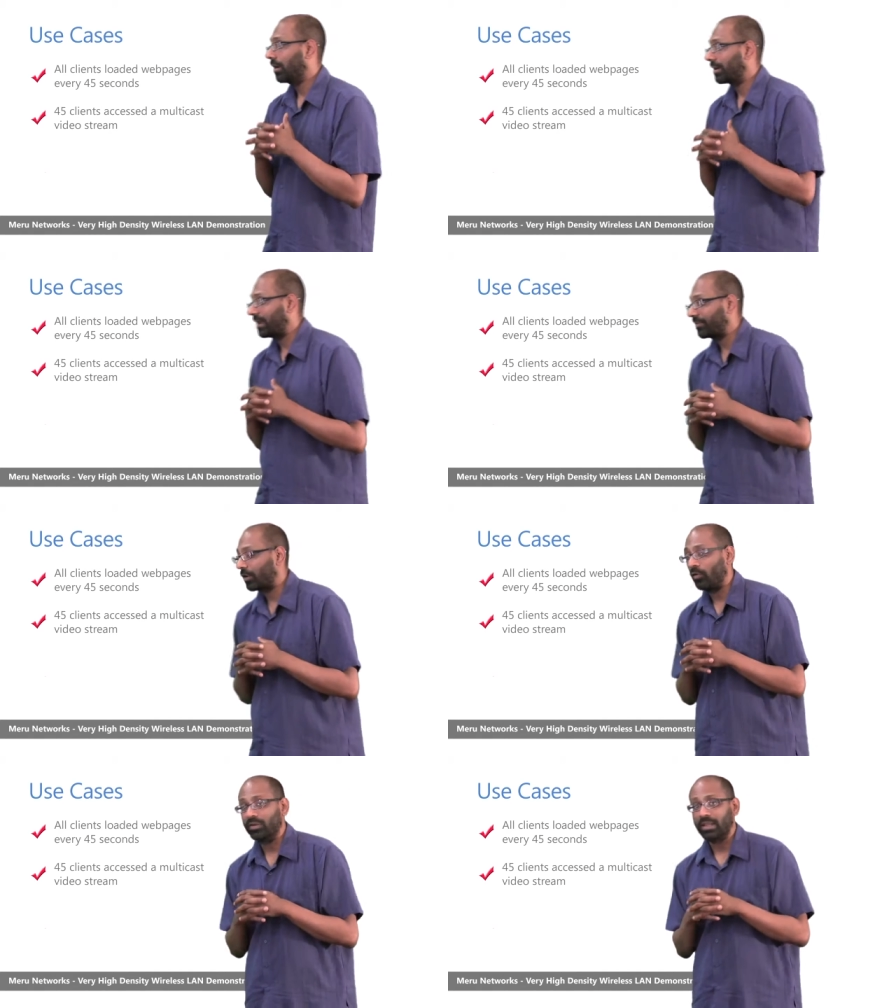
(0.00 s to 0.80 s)

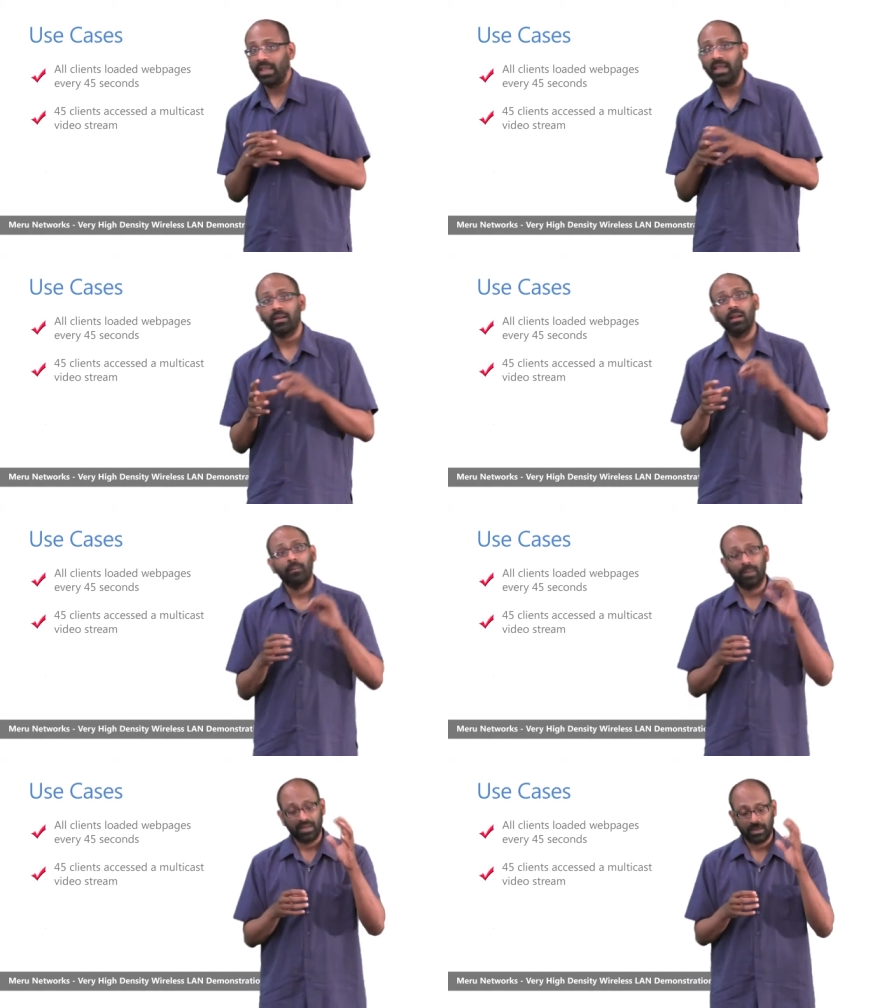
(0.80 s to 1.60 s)
traffic over the air,
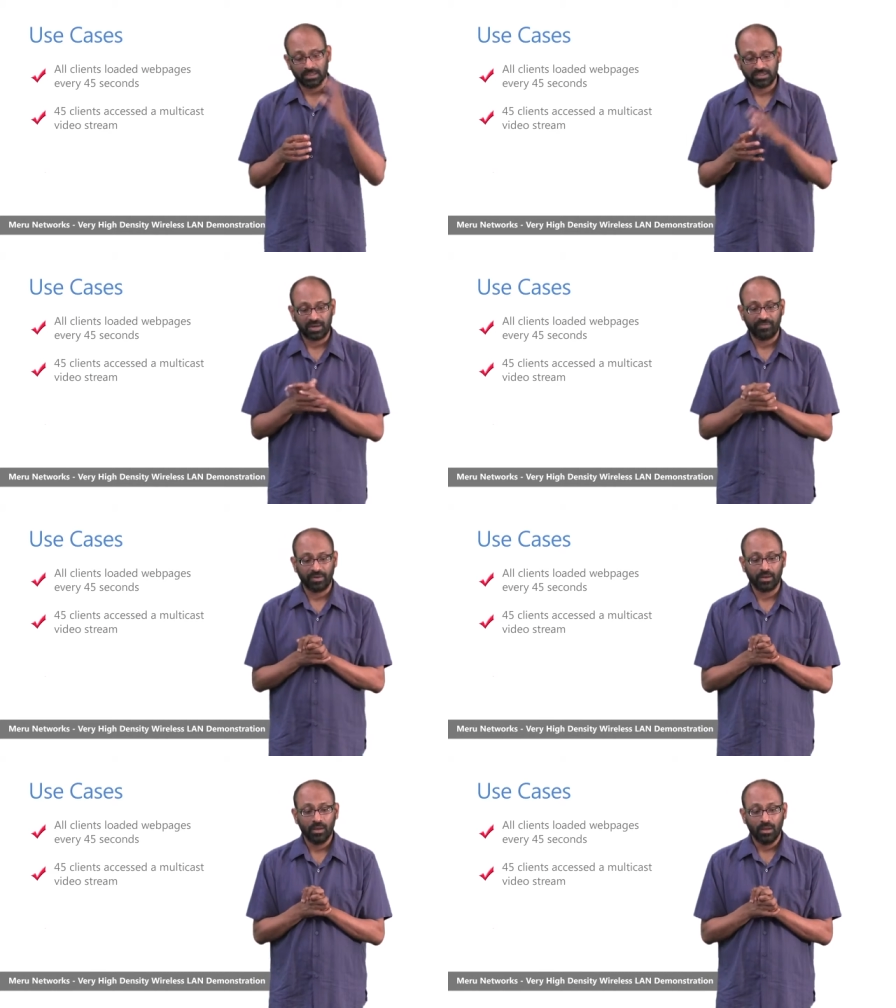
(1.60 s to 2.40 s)
multicast
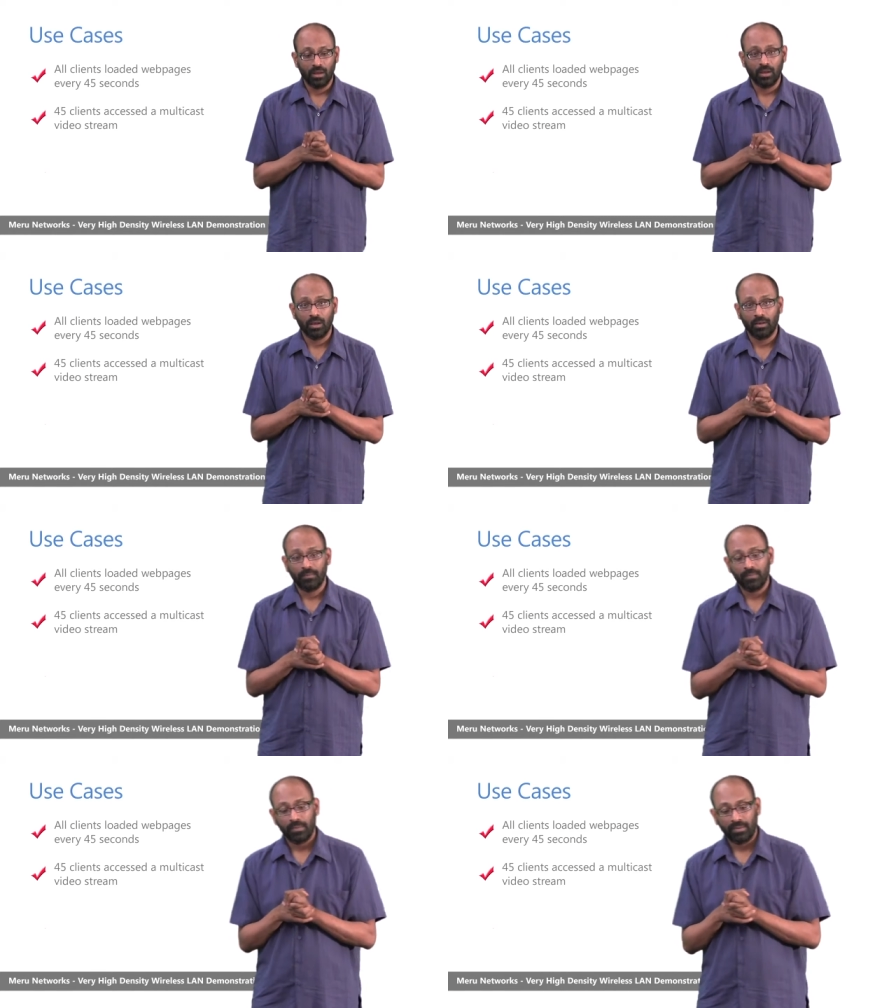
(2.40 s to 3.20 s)
traffic
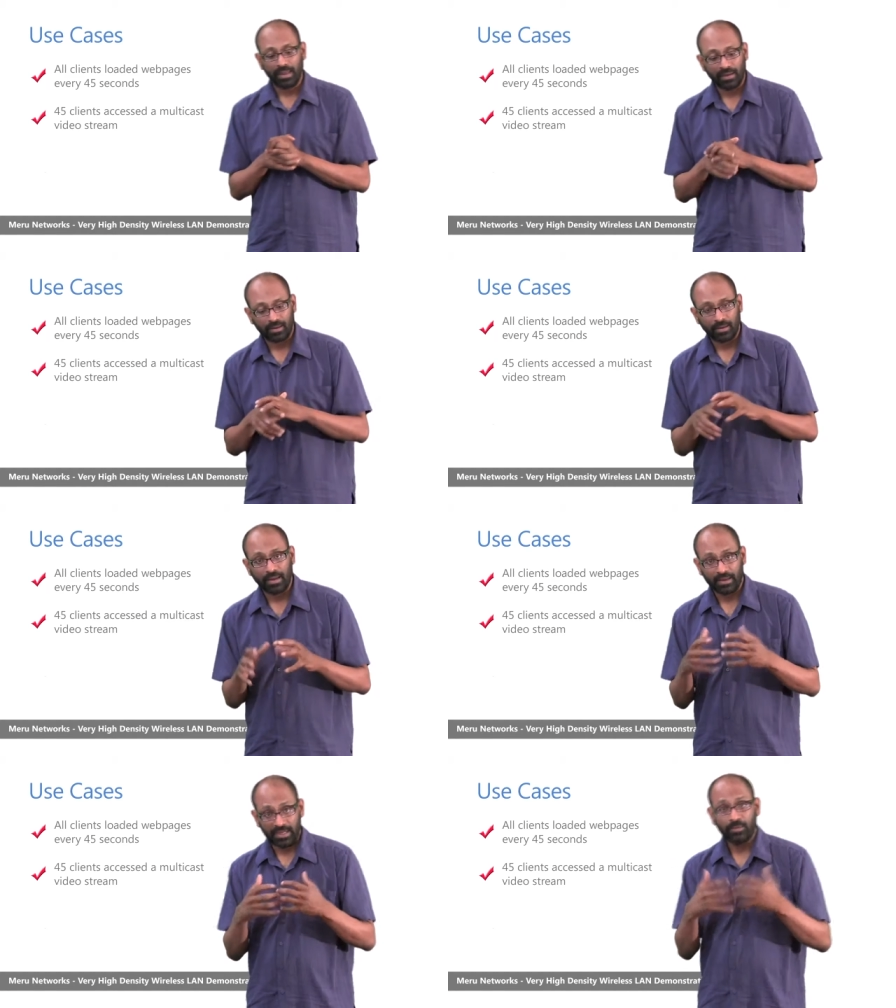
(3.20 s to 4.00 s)
that
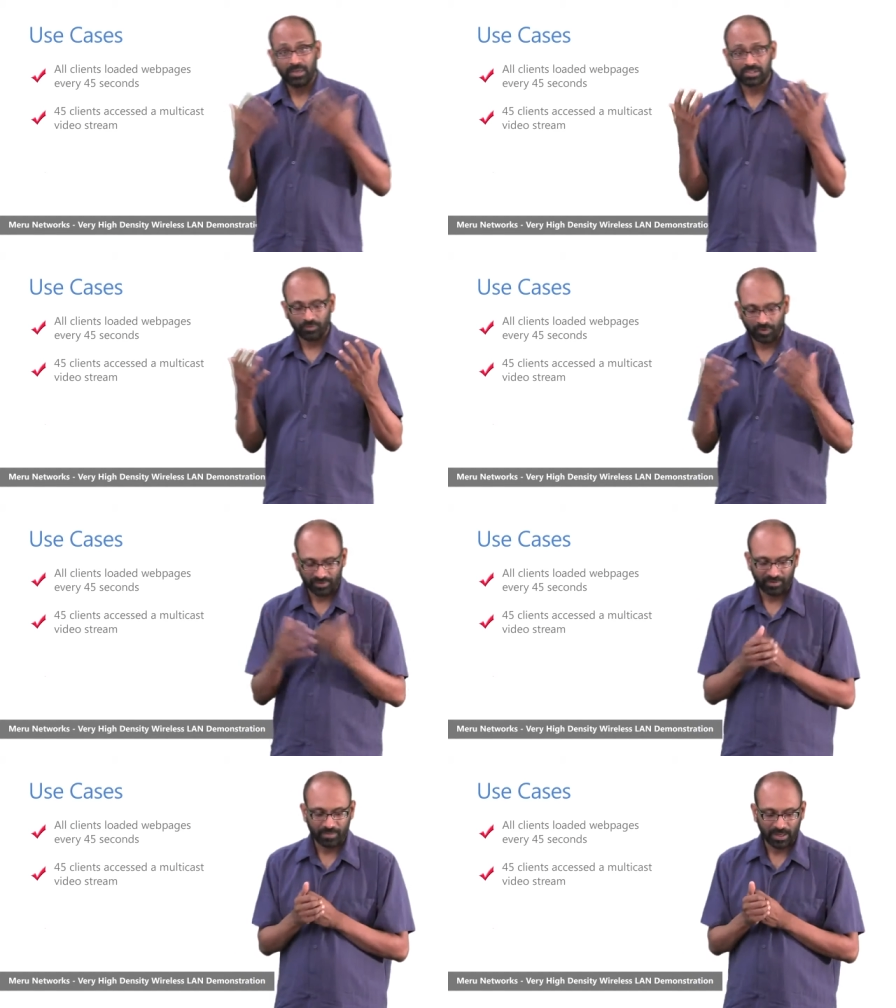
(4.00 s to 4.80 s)
uh, equates to
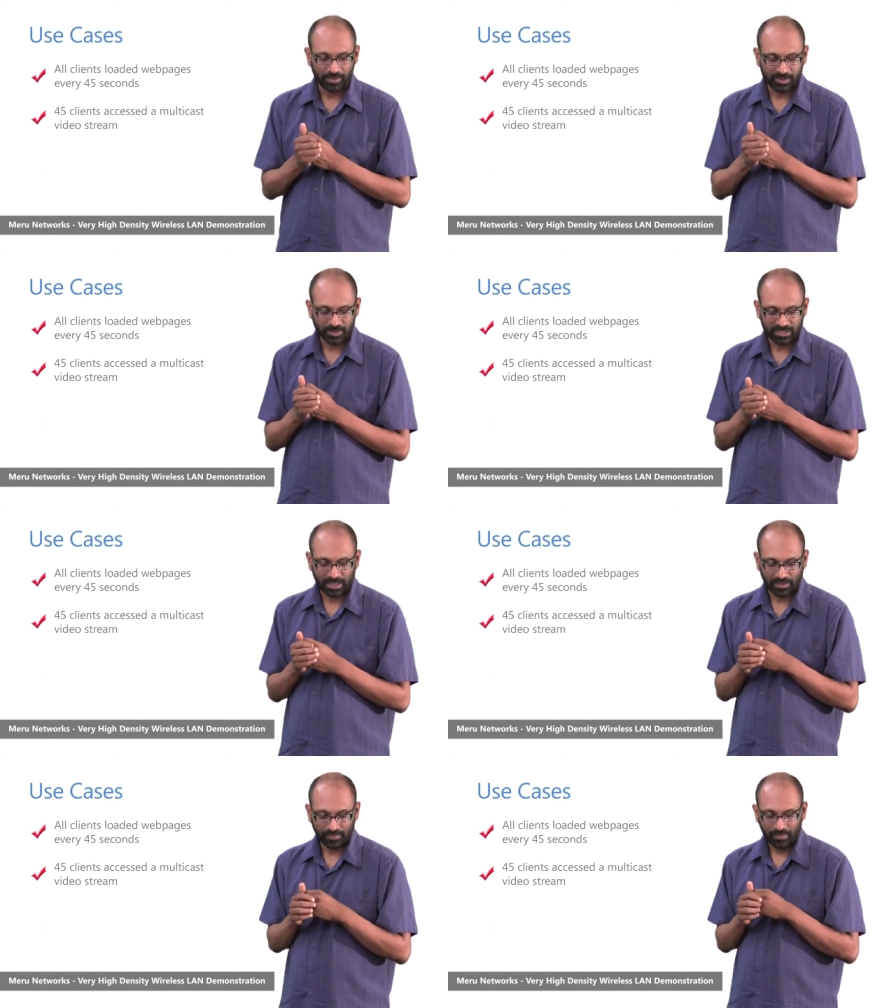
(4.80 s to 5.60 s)
45 megabits per
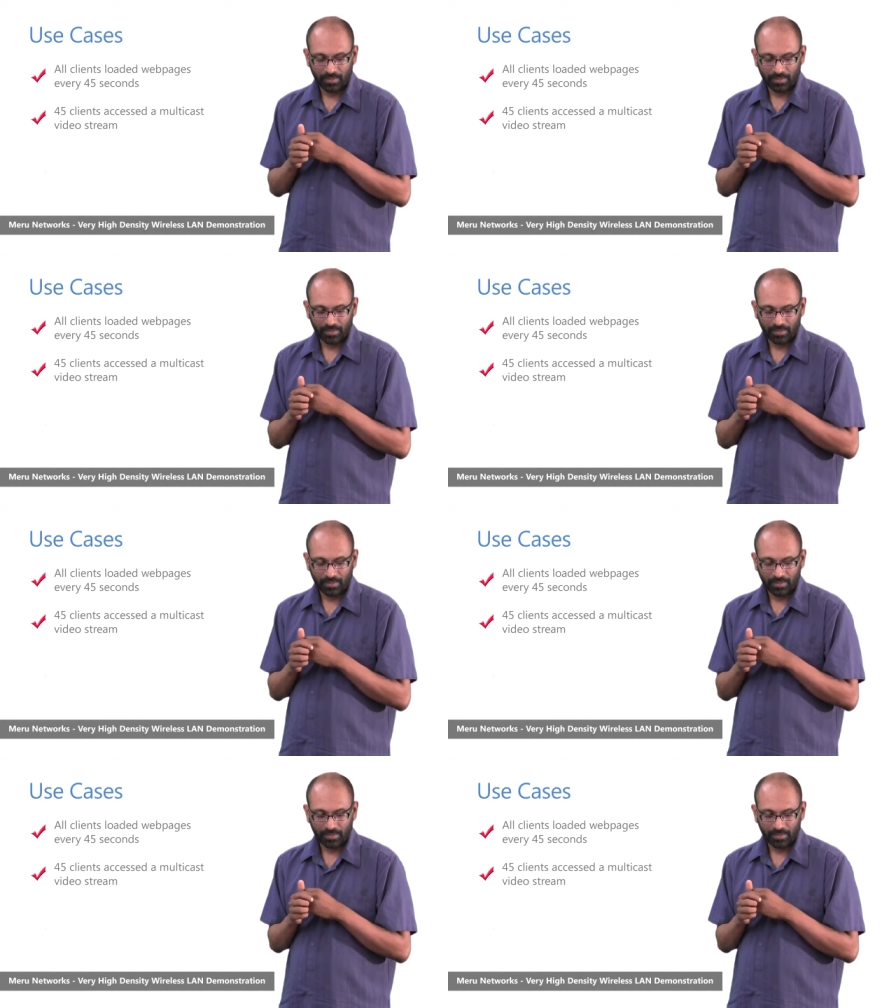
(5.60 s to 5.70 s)
second.